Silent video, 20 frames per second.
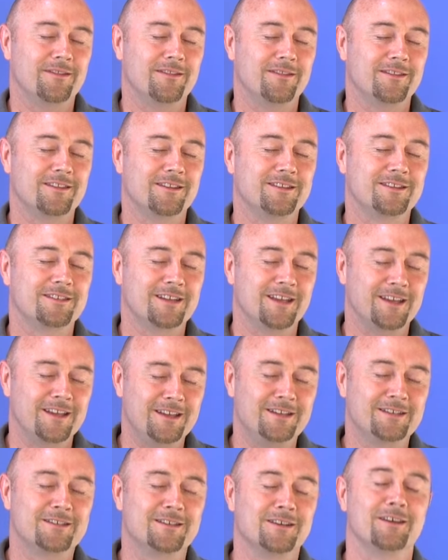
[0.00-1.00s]
the
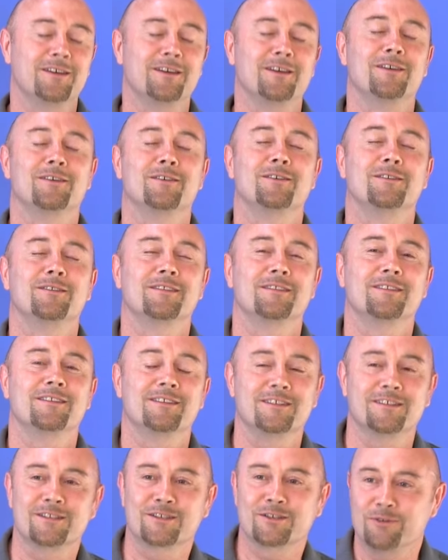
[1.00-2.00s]
data the
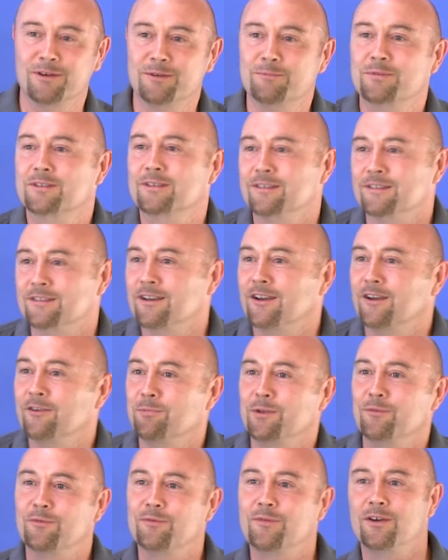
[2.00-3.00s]
descriptions that I've
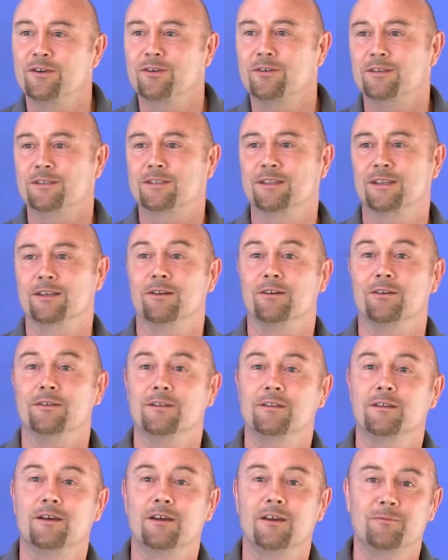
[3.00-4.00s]
been focusing on
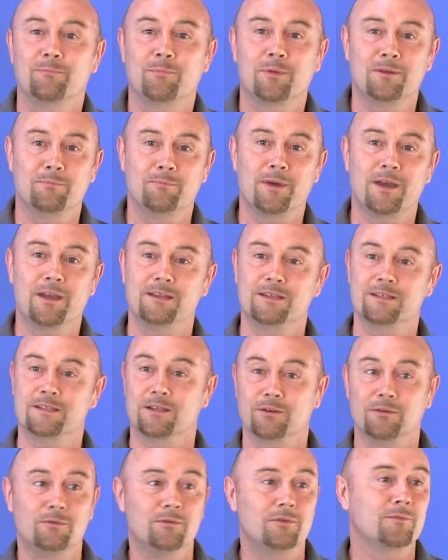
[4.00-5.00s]
and that I've been
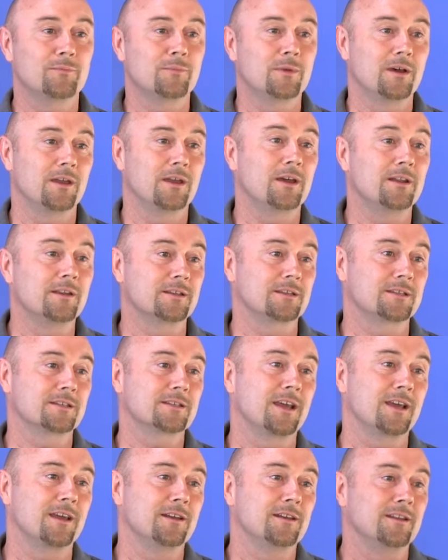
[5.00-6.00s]
basing all of my
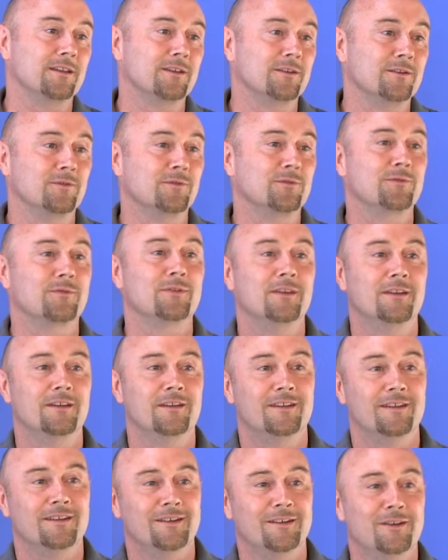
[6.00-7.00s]
understanding of,
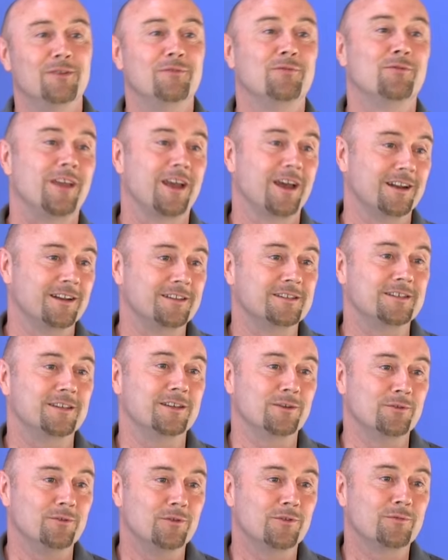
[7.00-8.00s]
of
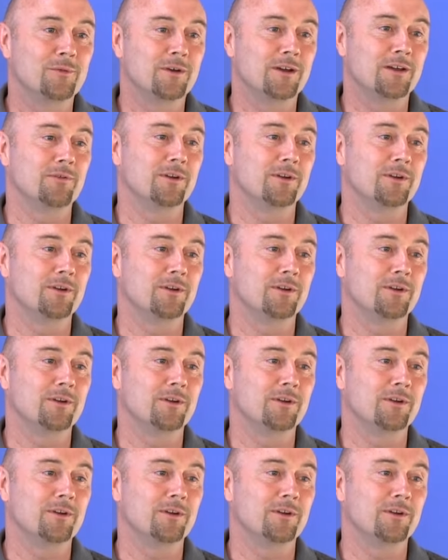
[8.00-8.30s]
reality, all of my